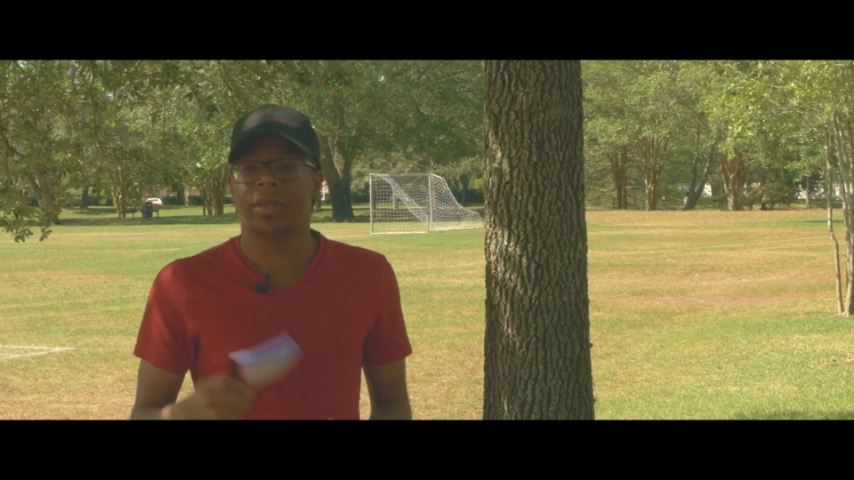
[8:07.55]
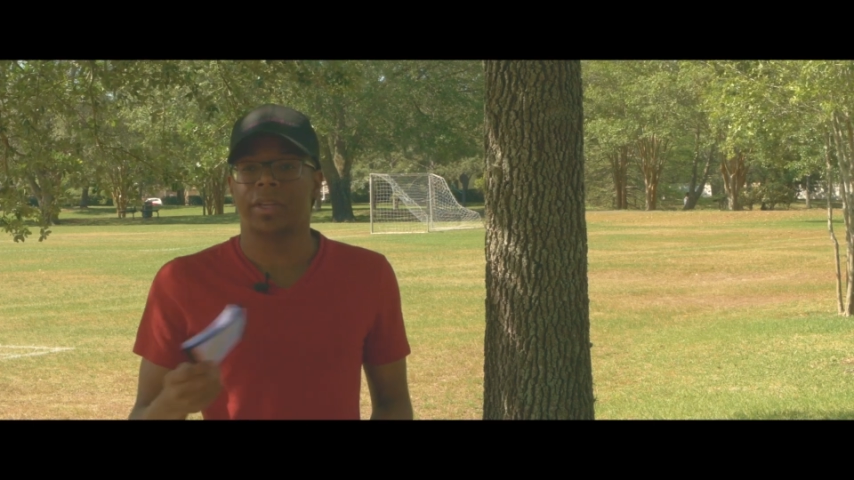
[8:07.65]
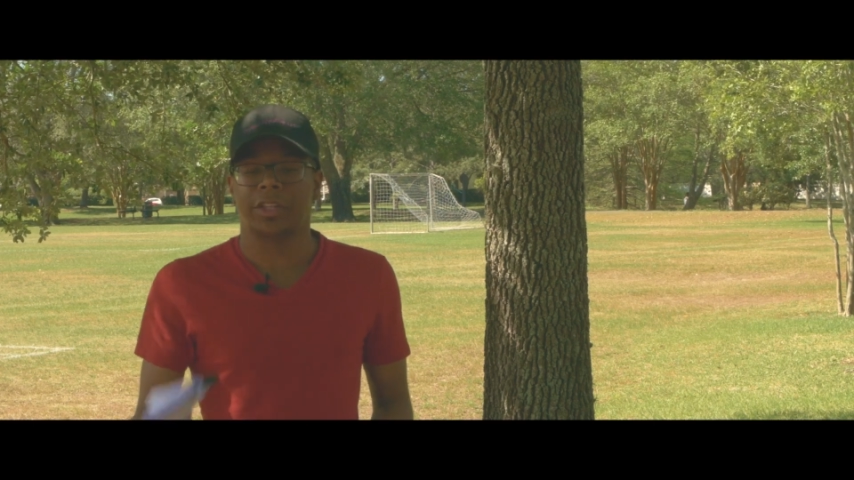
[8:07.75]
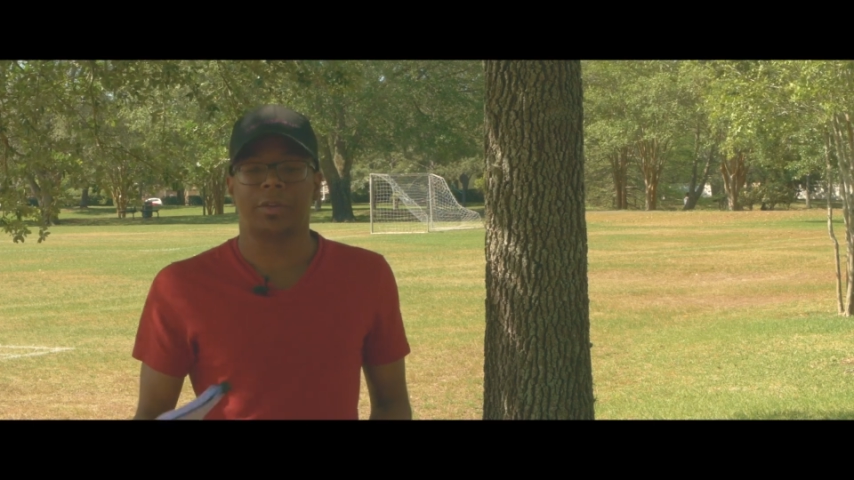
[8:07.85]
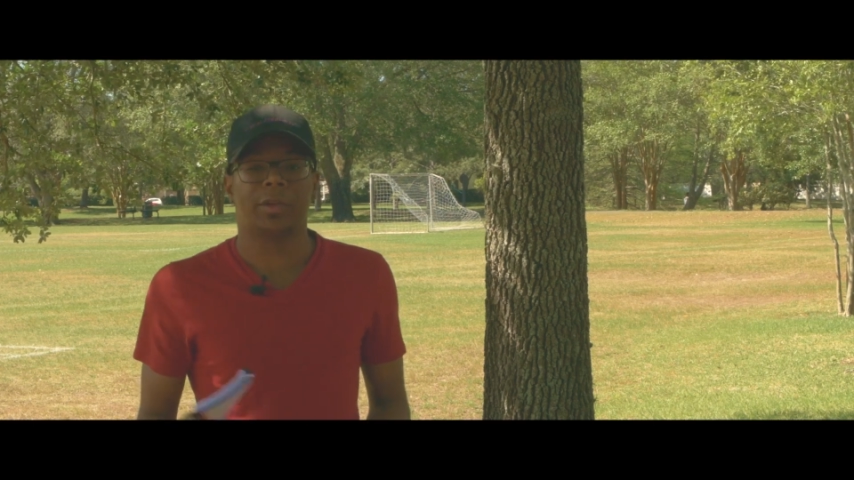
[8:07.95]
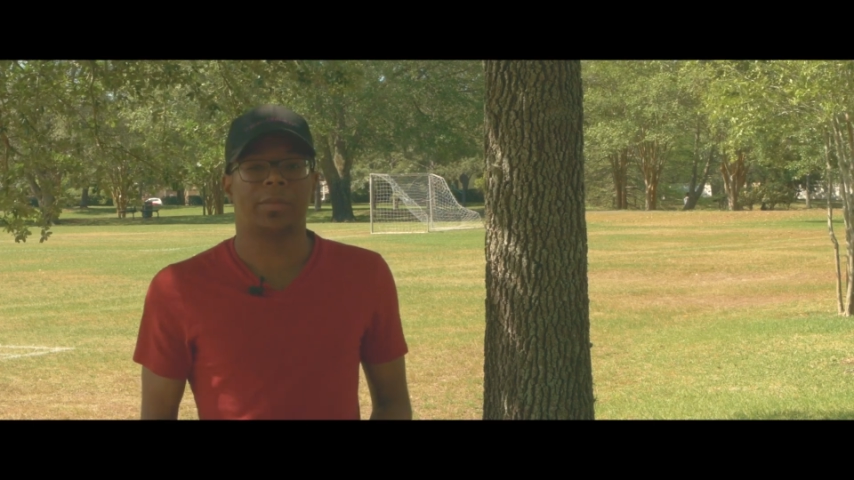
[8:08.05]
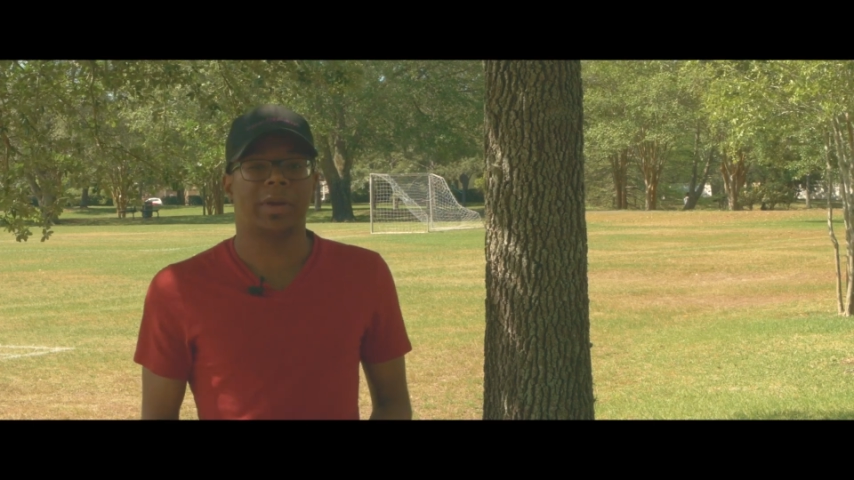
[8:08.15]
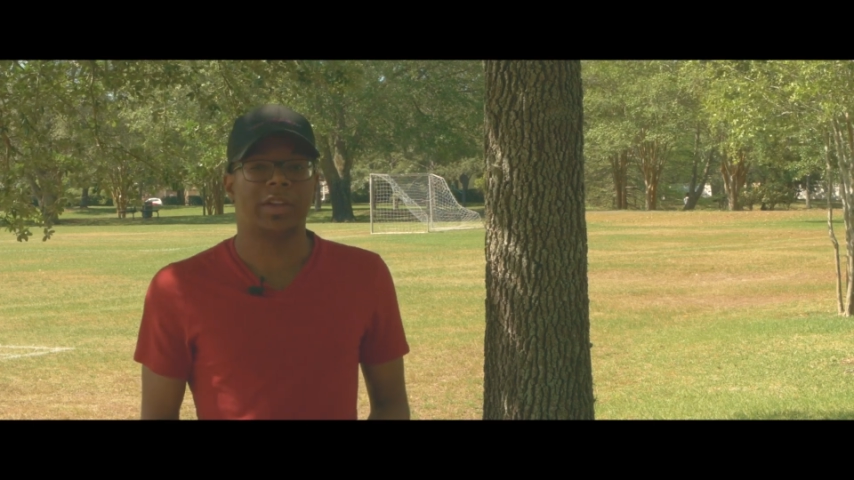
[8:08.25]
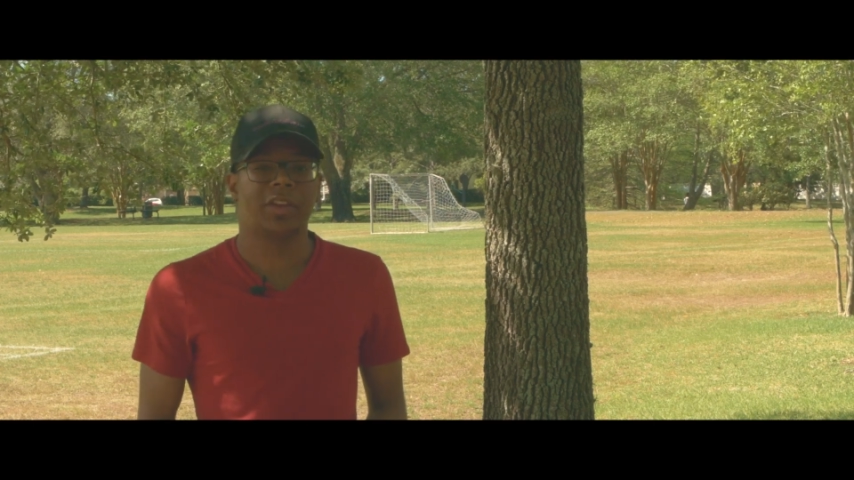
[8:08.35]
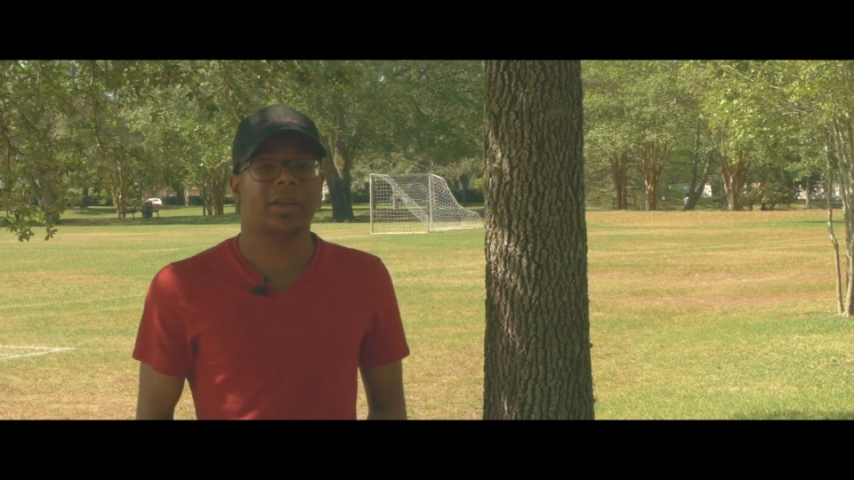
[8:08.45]
get them their
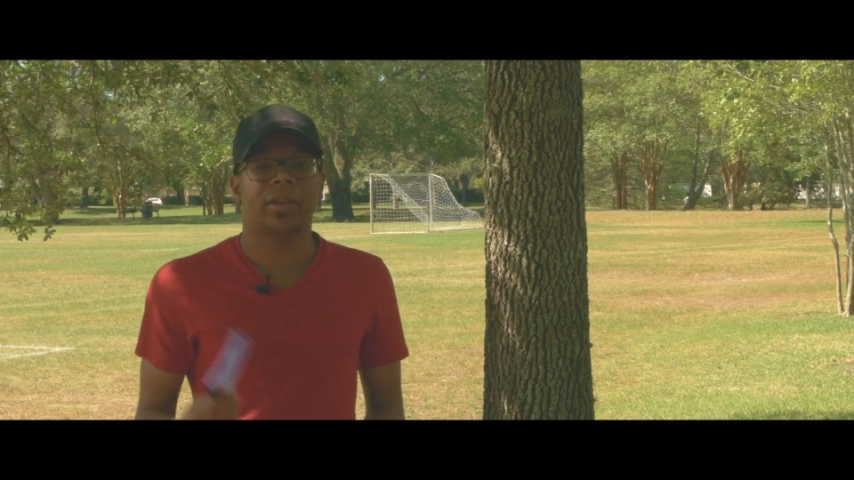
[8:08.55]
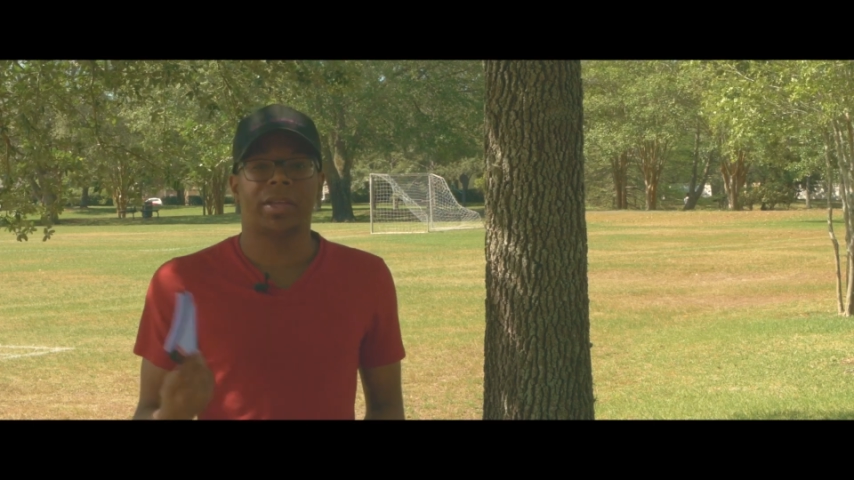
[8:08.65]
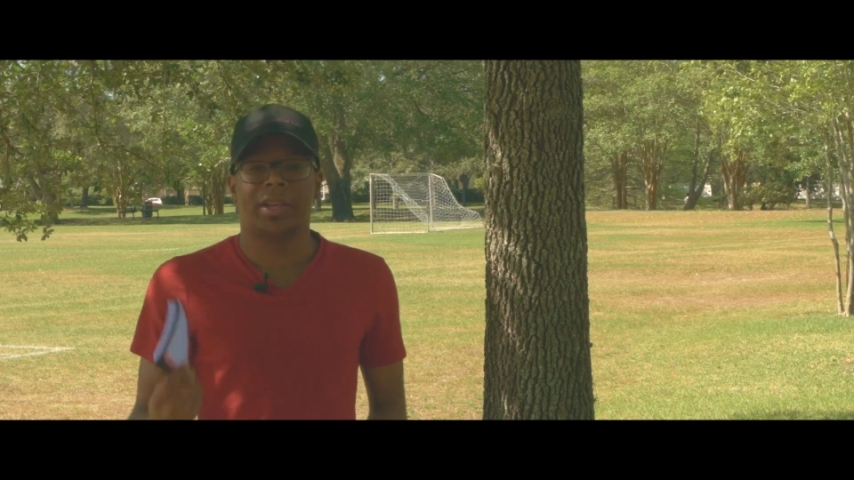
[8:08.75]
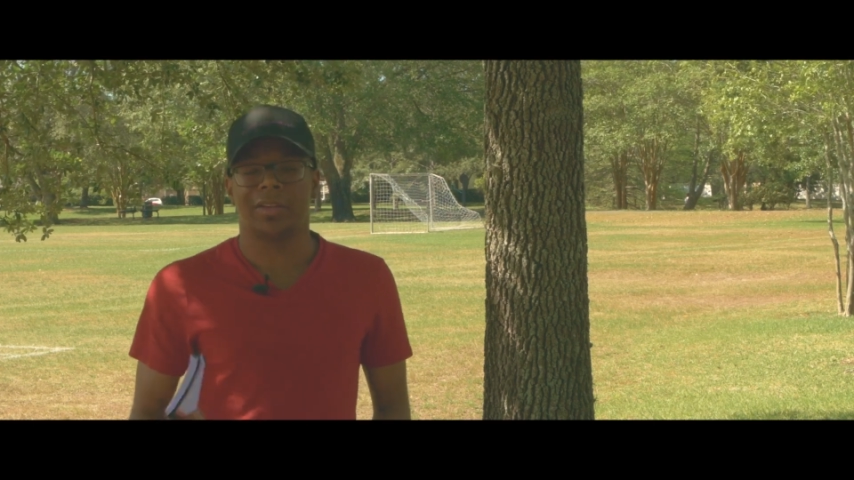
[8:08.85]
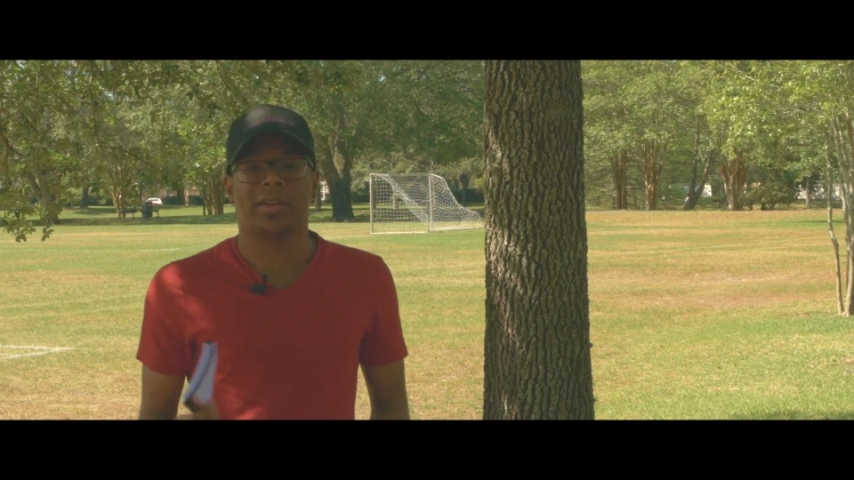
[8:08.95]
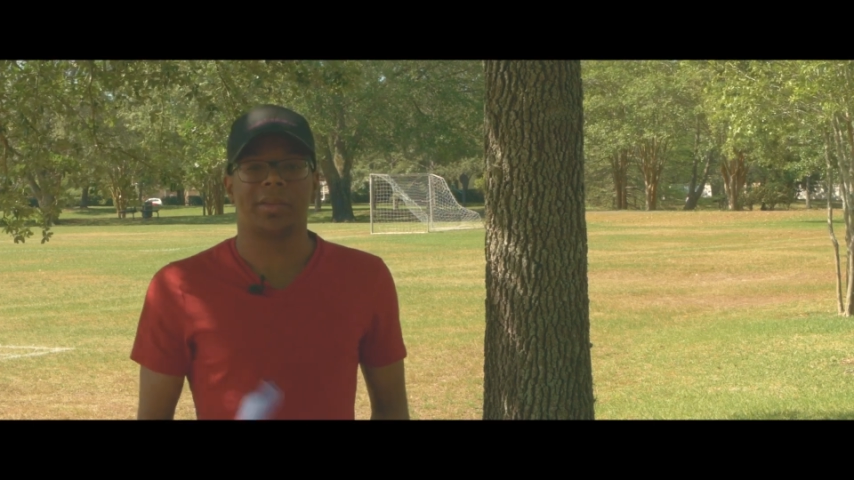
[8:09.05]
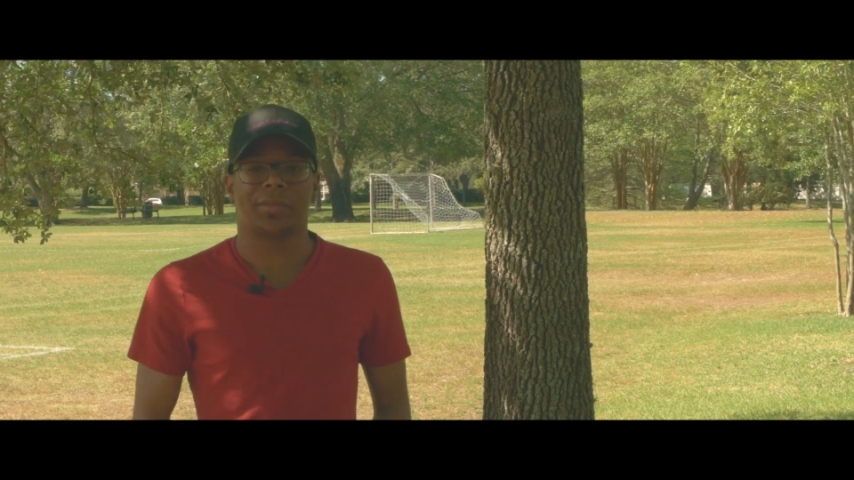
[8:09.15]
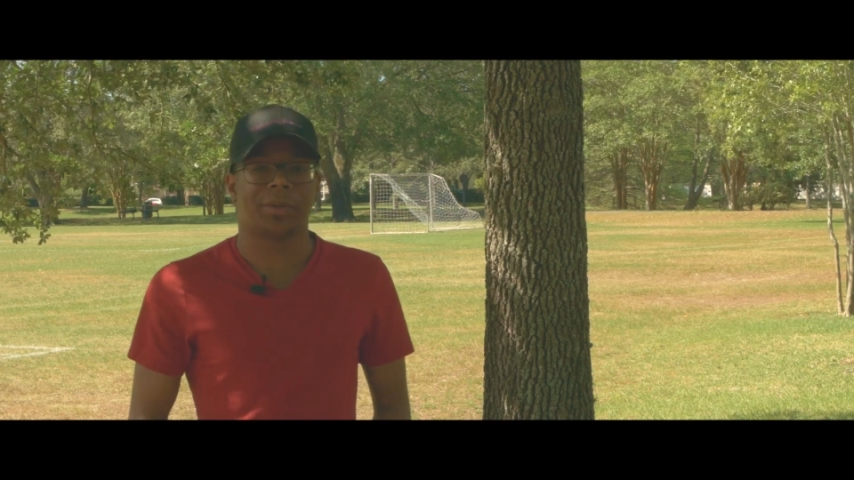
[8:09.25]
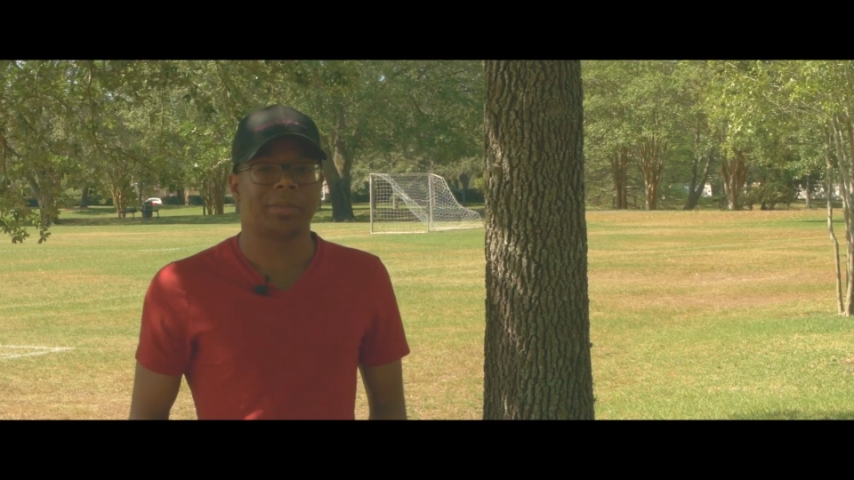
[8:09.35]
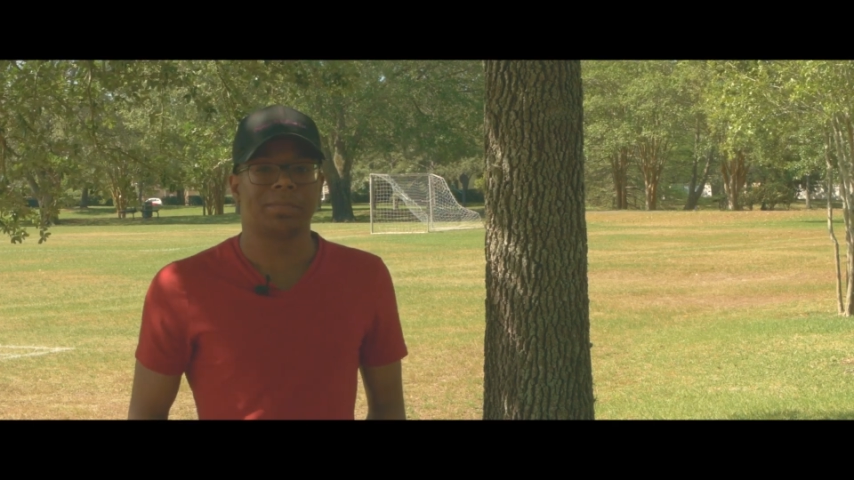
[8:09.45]
project, and deliver it.